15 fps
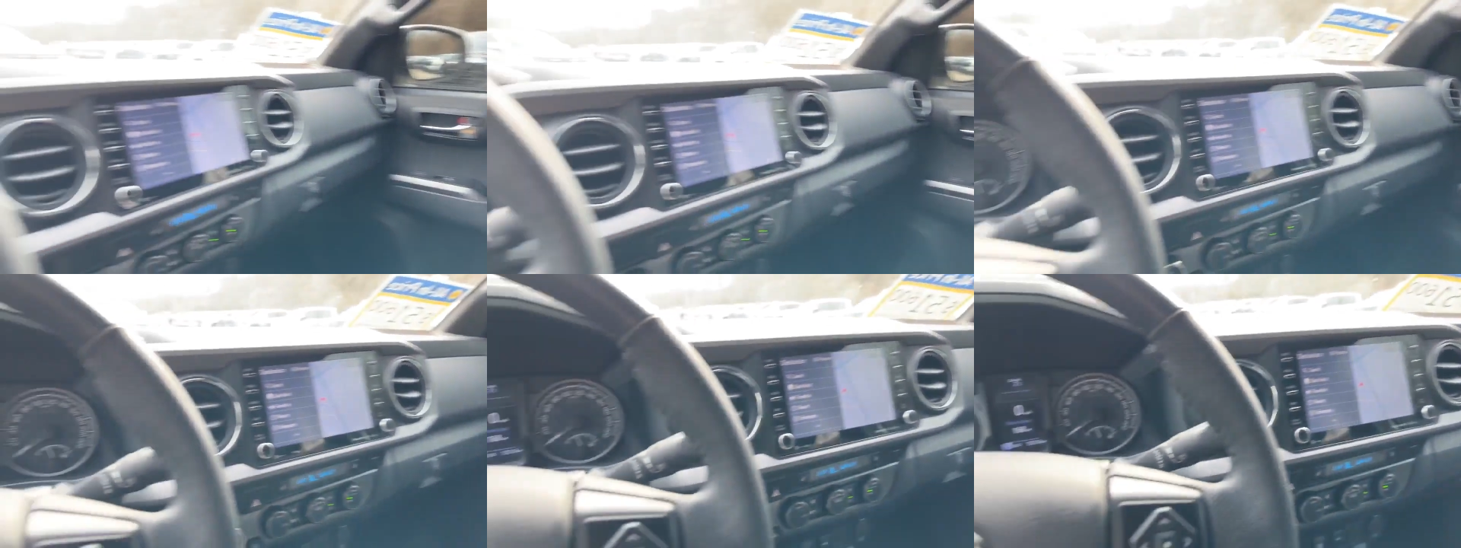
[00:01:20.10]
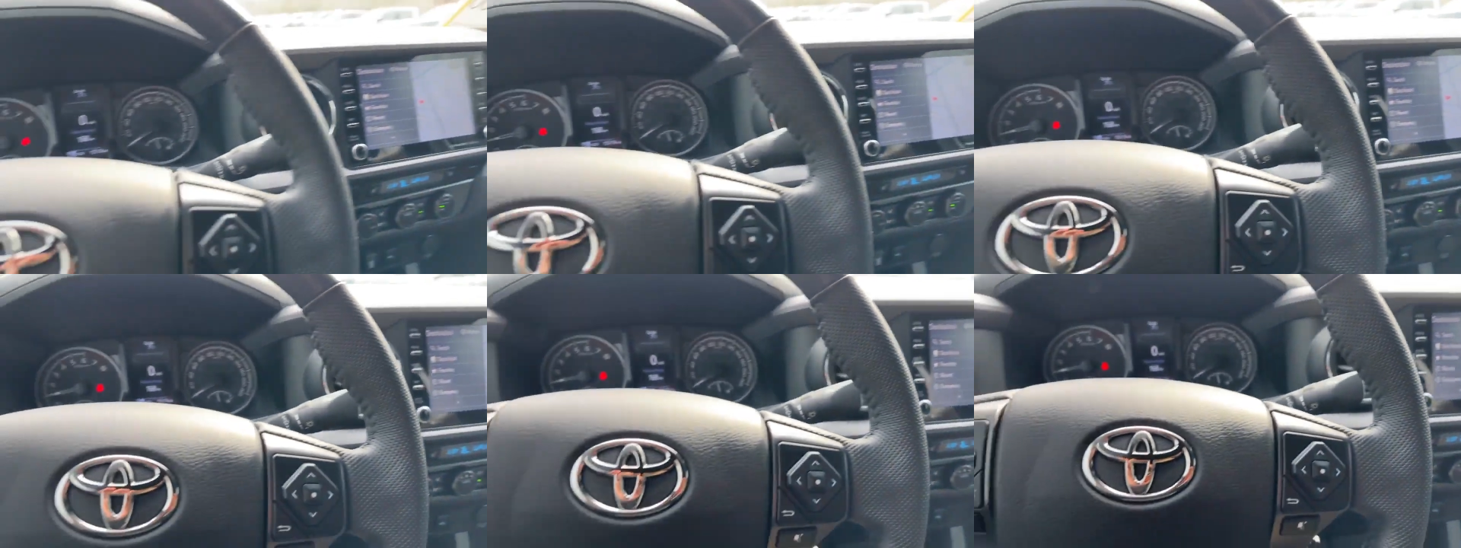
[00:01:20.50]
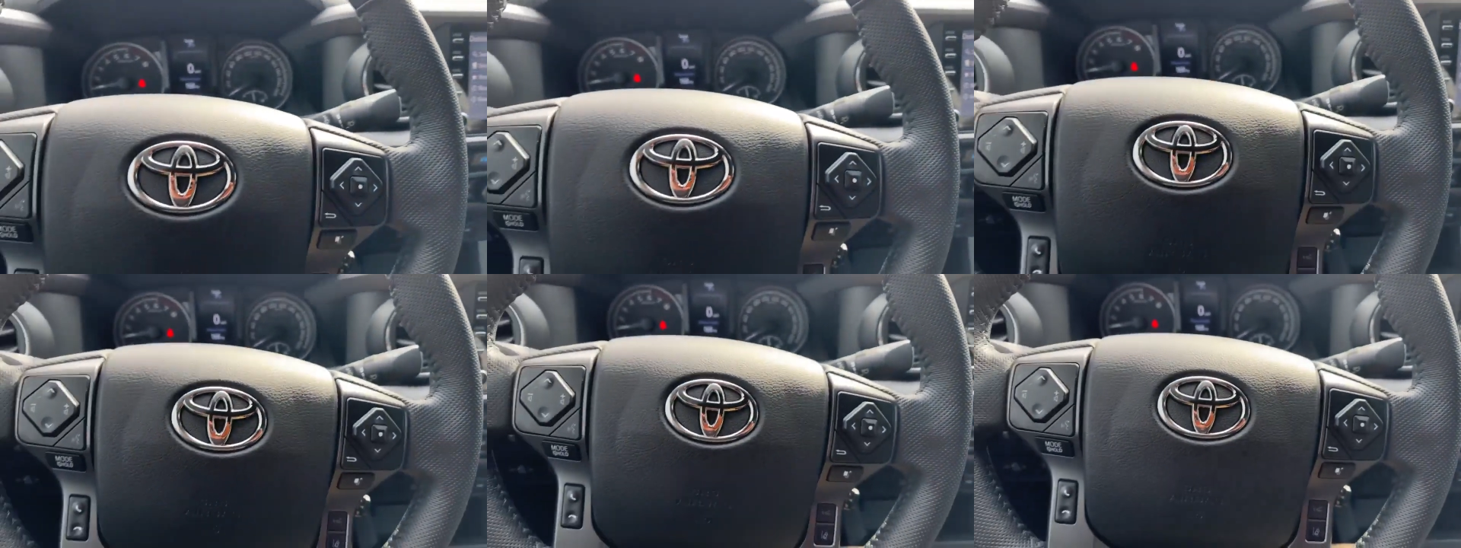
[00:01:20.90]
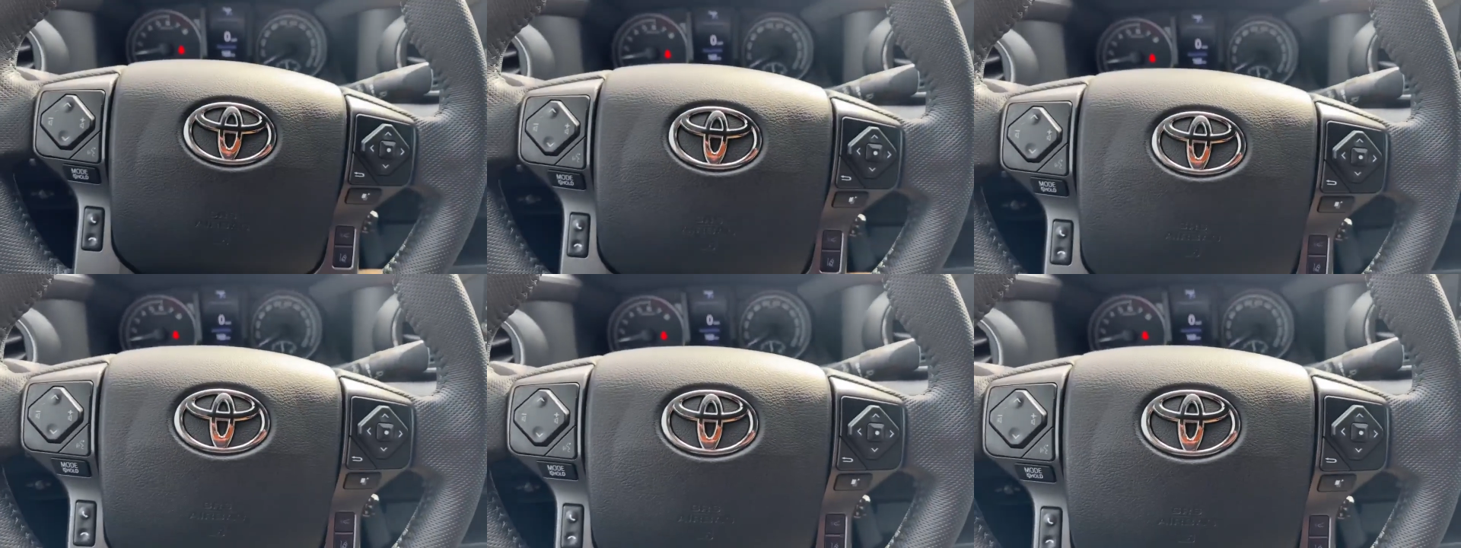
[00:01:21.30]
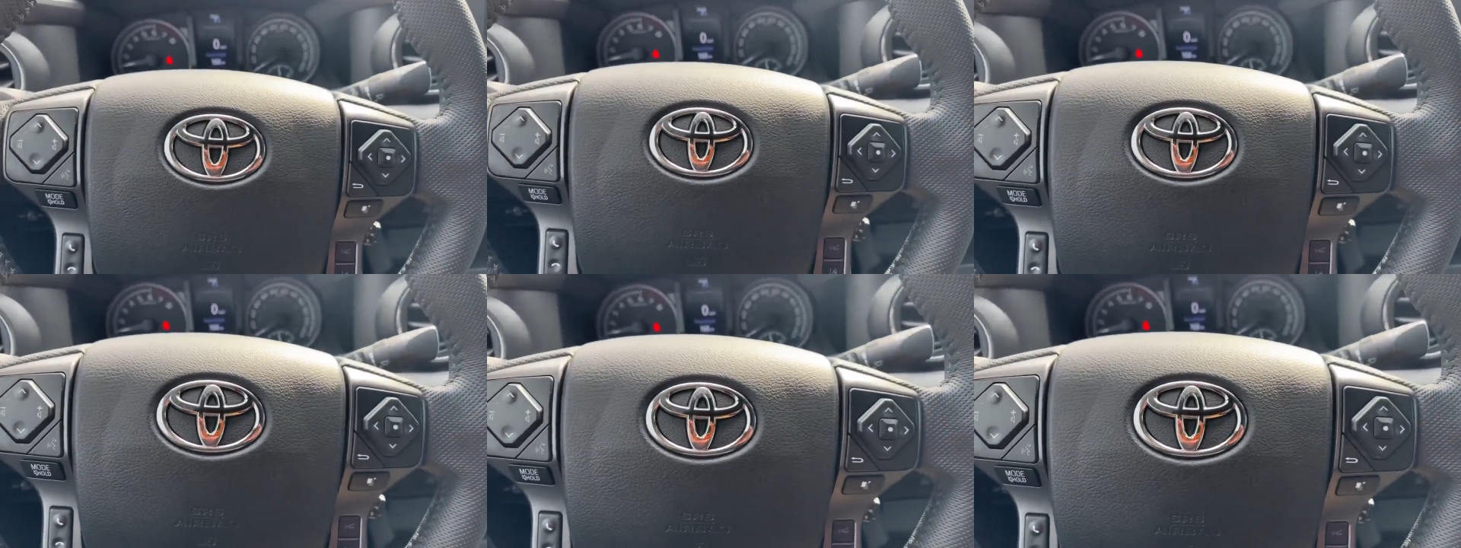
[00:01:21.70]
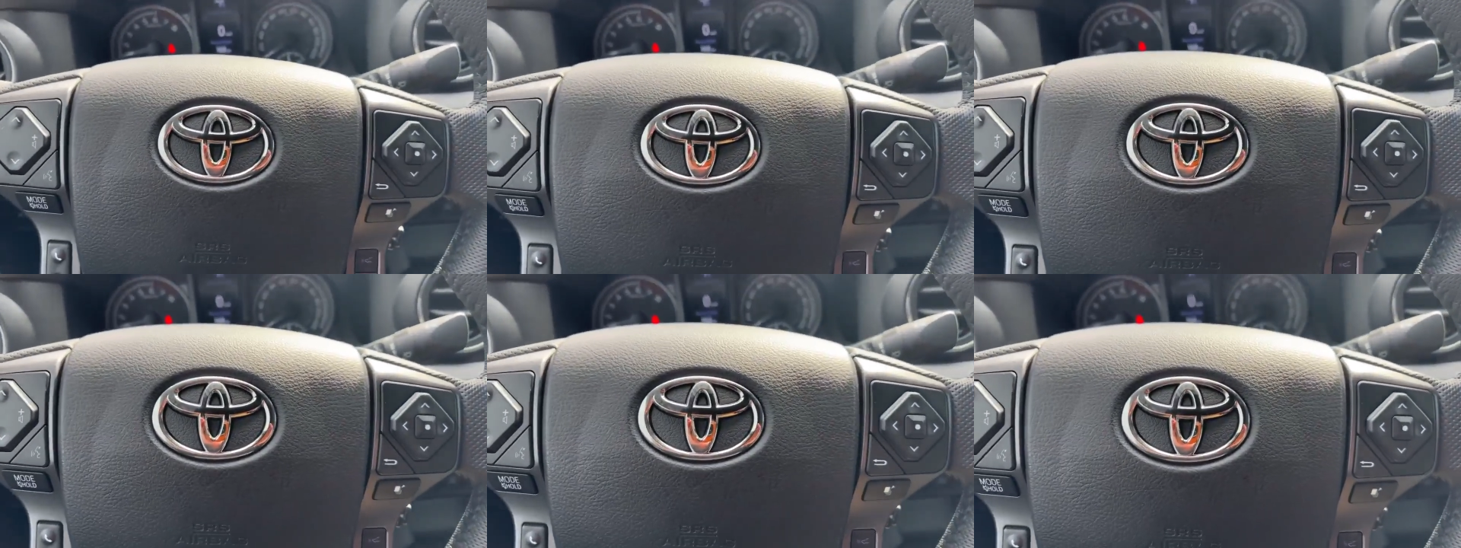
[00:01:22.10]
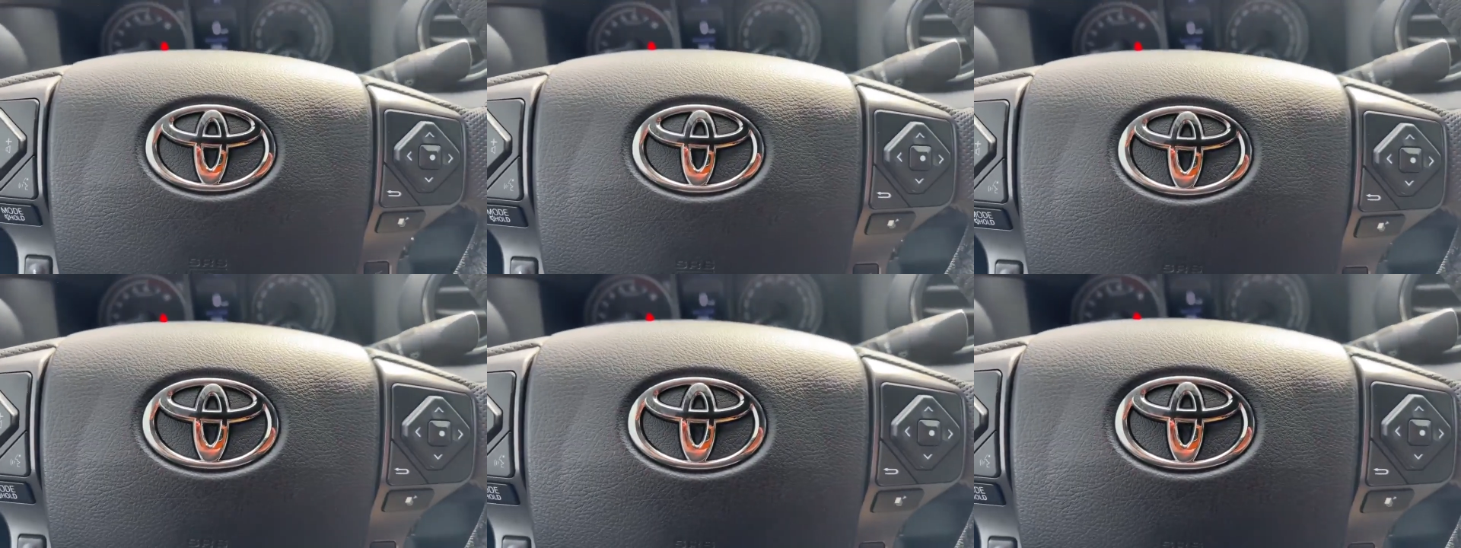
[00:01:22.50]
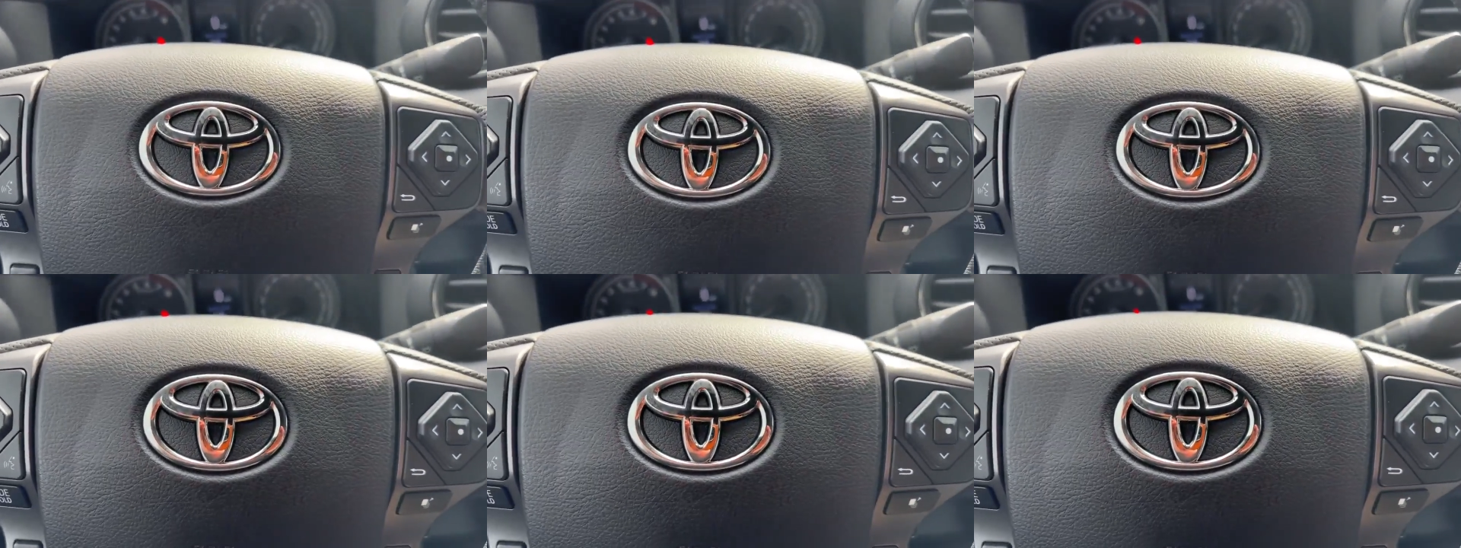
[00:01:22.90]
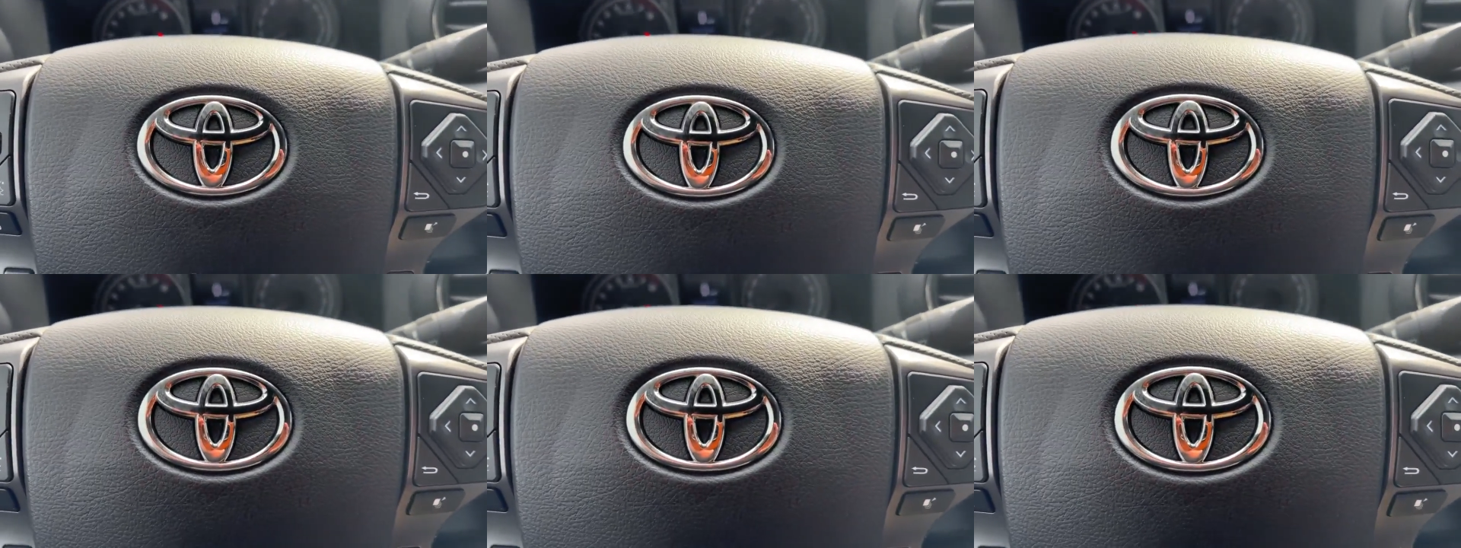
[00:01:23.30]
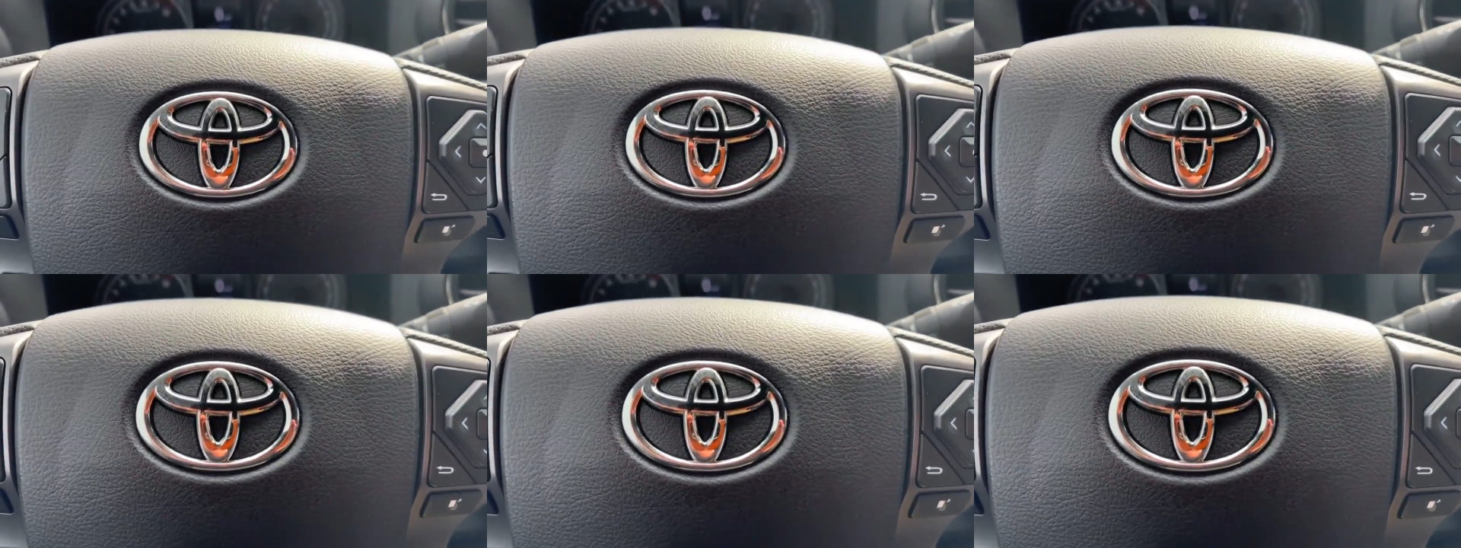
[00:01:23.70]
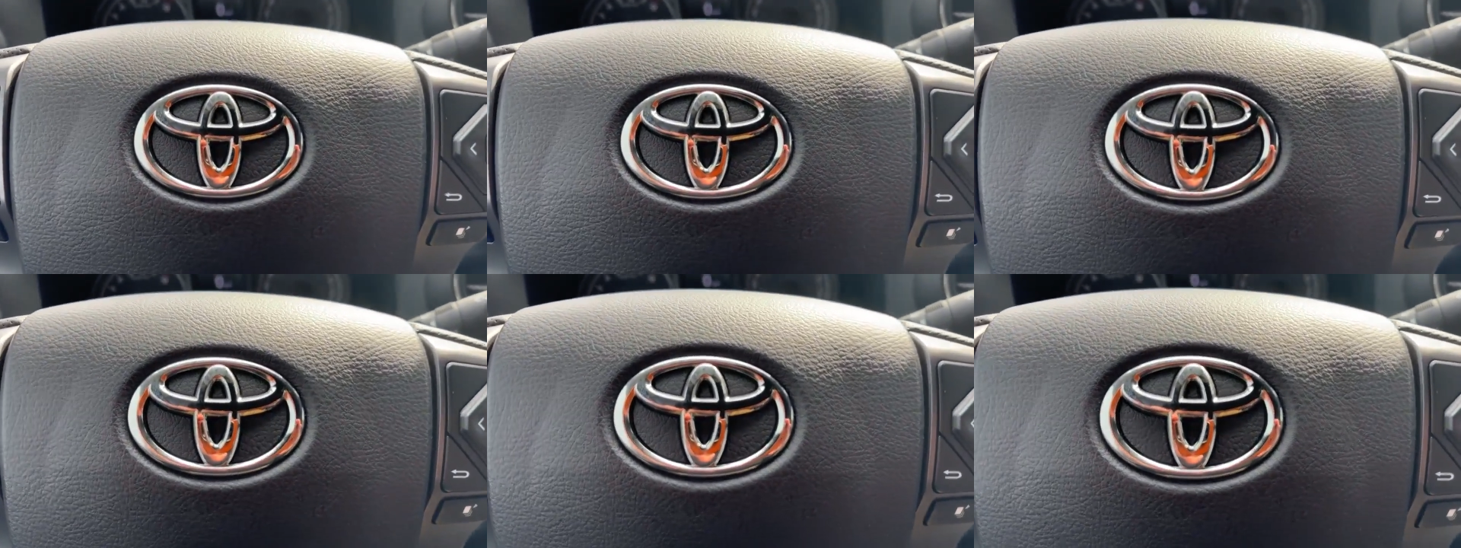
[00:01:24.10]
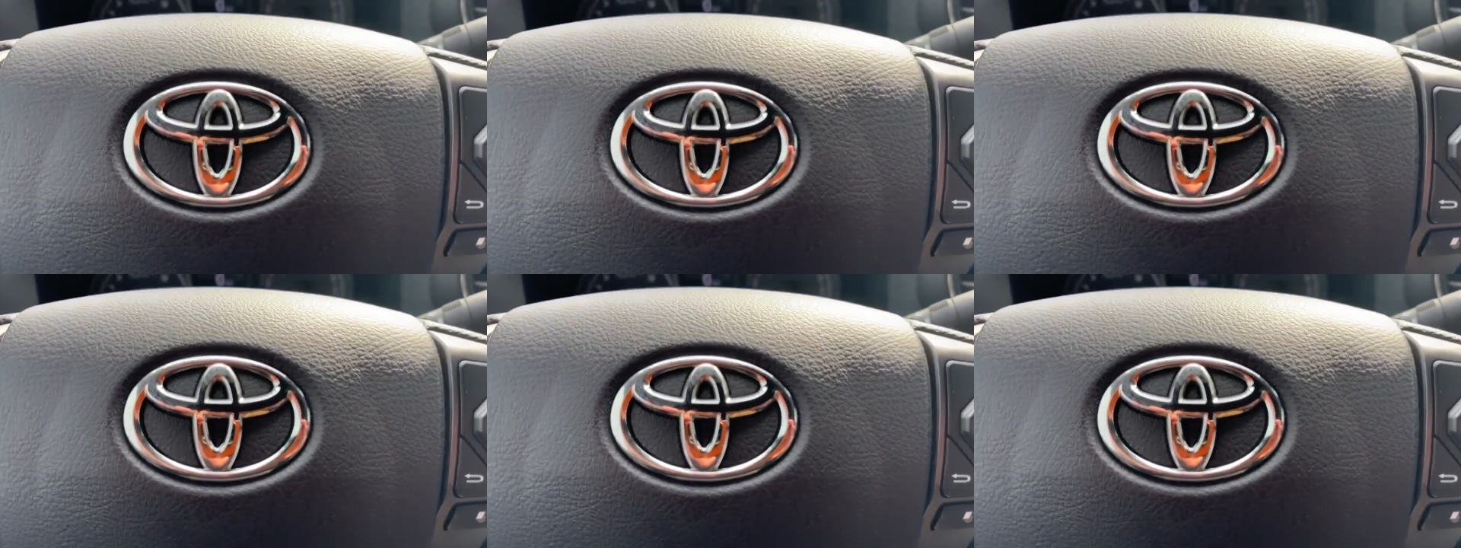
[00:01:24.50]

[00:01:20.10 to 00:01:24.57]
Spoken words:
(no speaker visible)